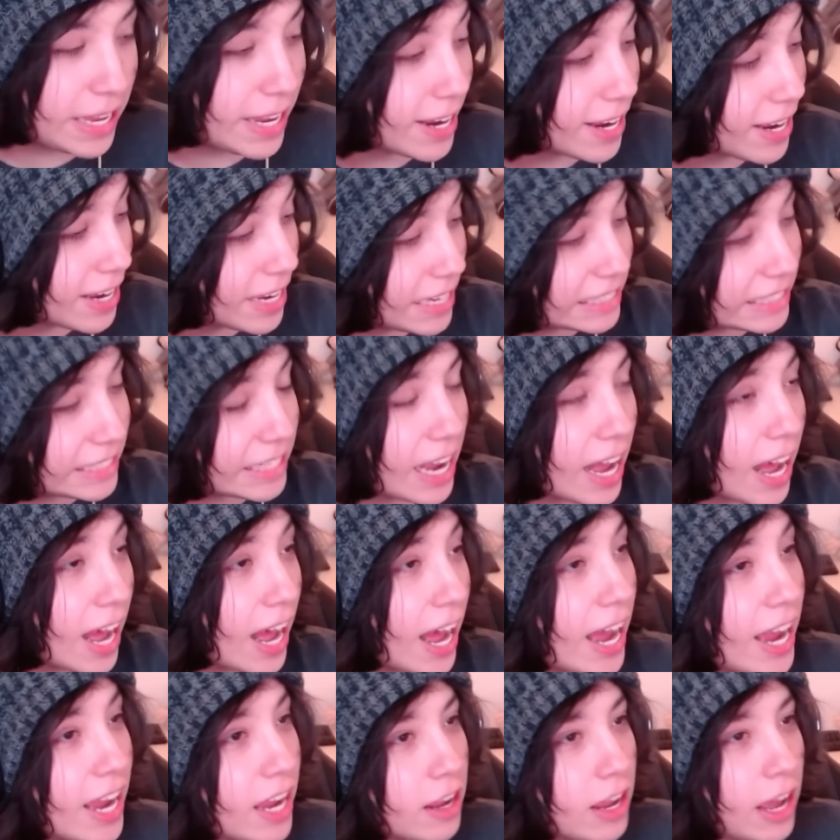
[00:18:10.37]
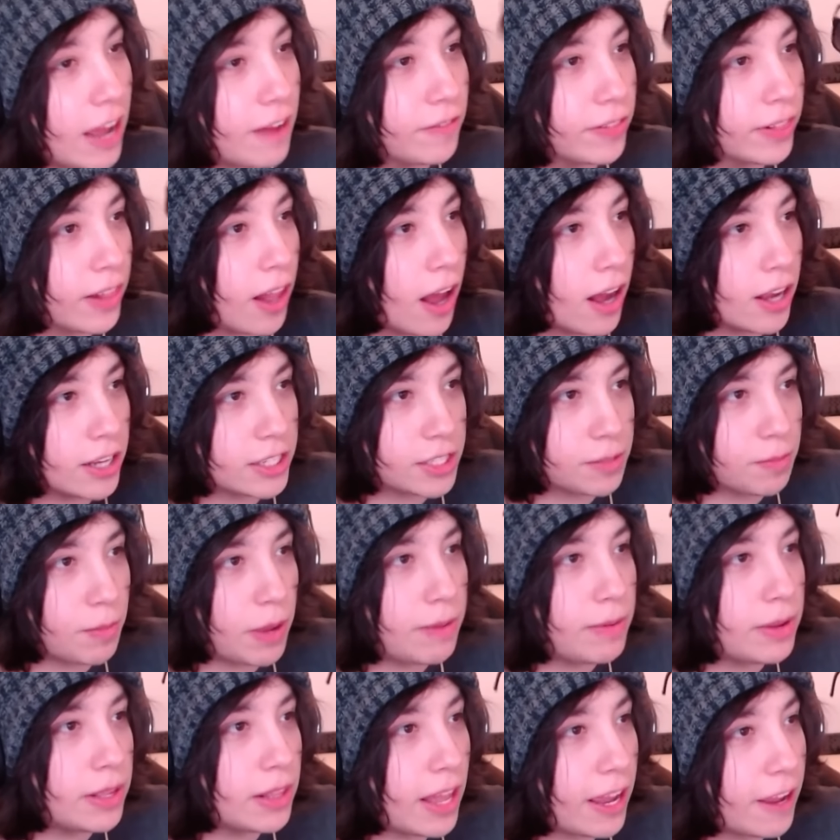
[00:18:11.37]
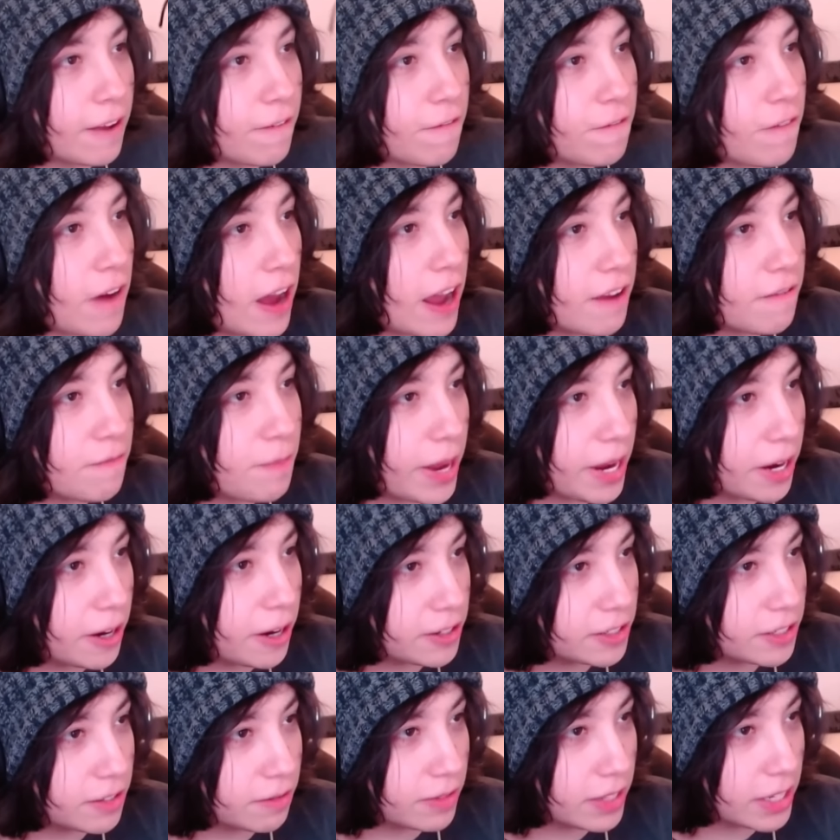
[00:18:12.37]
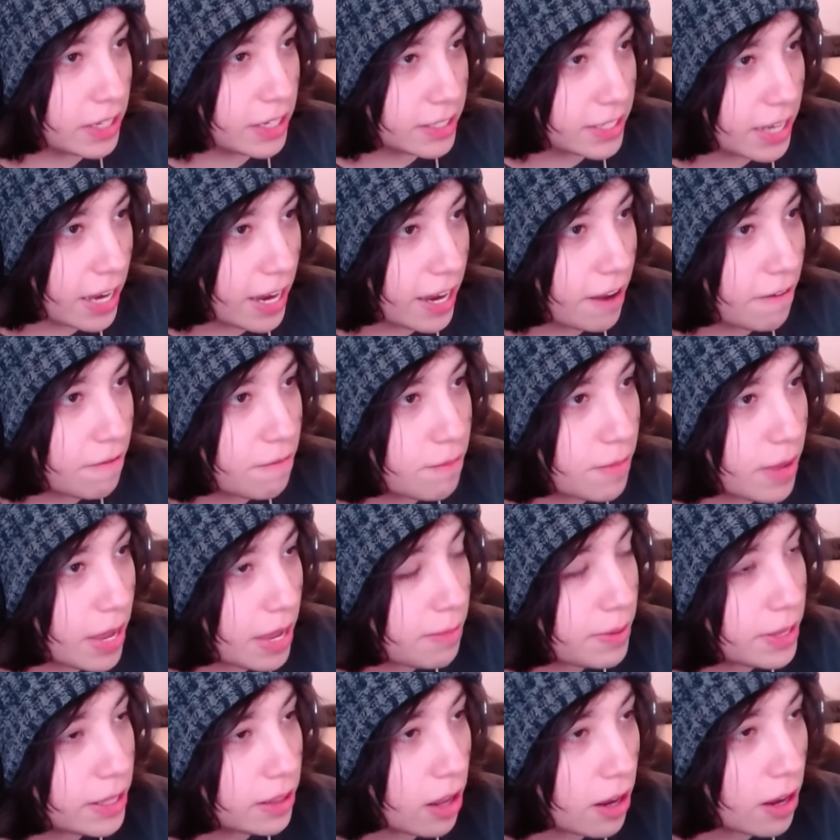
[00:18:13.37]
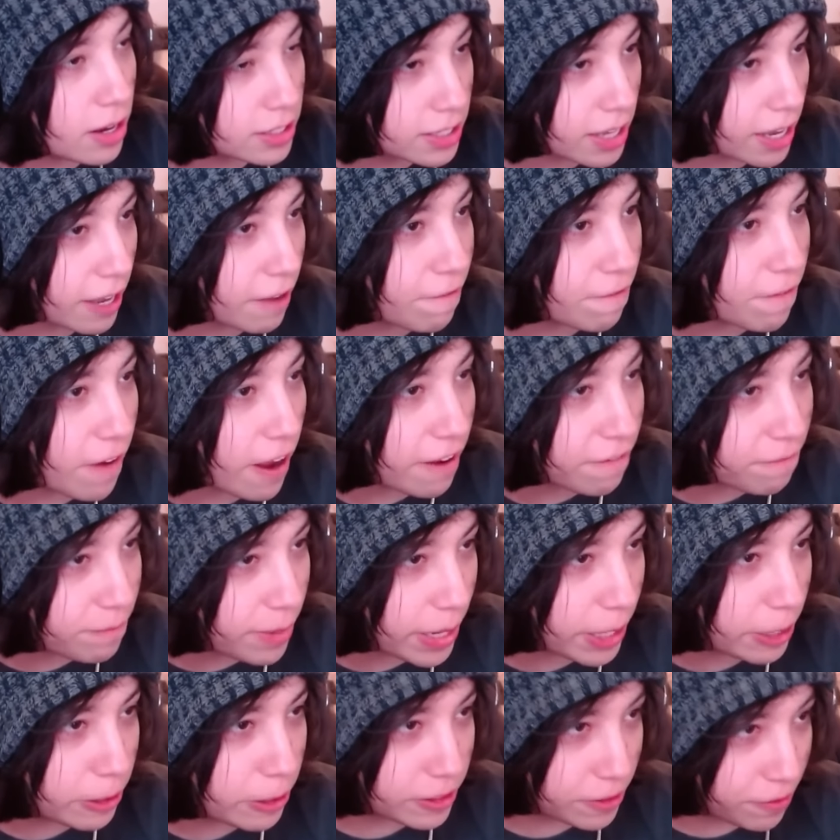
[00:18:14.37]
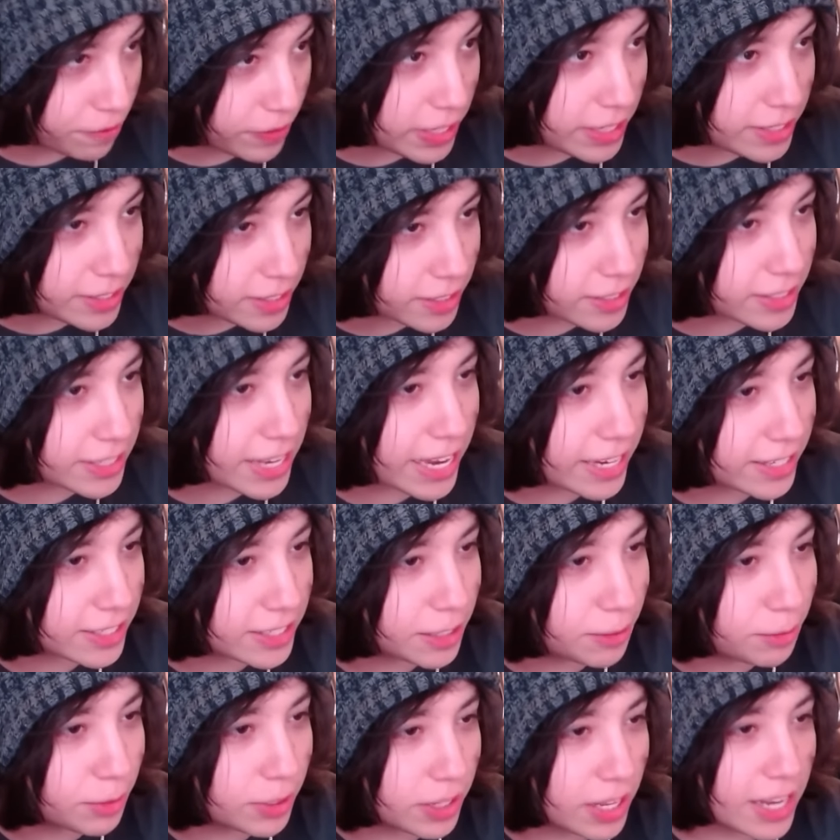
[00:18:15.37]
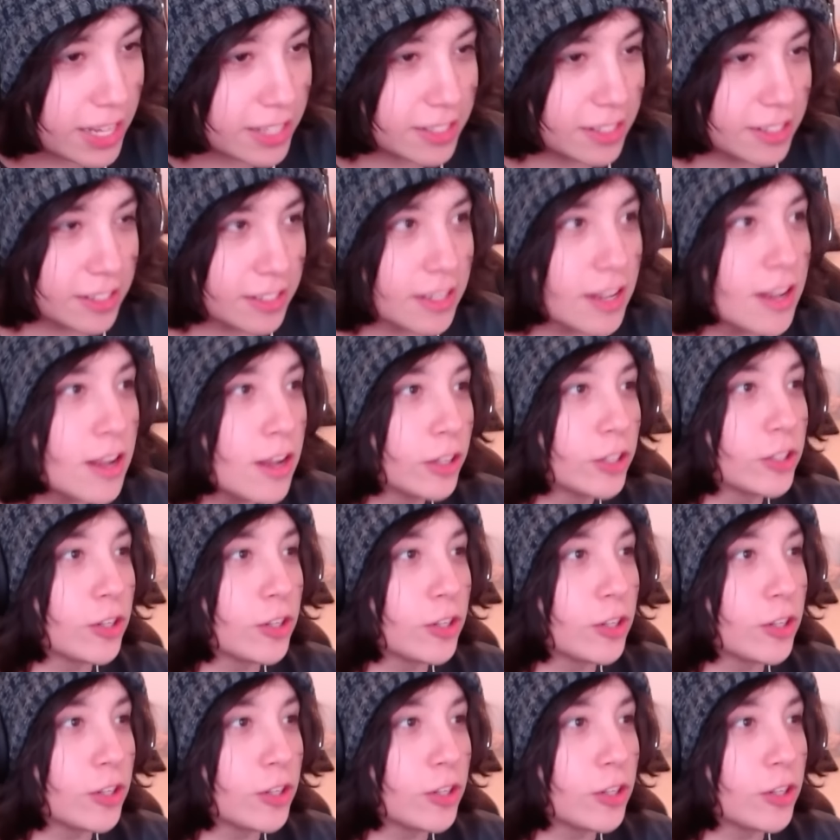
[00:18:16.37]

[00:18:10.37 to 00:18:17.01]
because I have lost maybe like five pairs of these. I have maybe lost like five pairs of these exact same glasses.